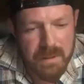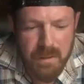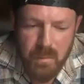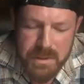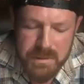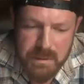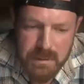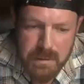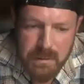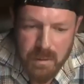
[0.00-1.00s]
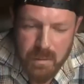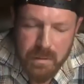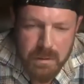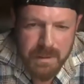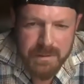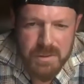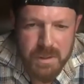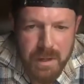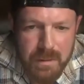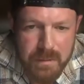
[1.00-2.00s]
And it wasn't just, you know, clicking the
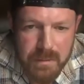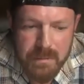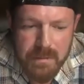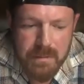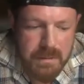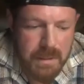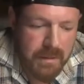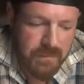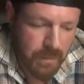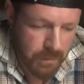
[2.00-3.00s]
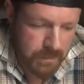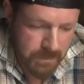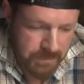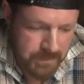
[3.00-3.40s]
shutter and taking photos.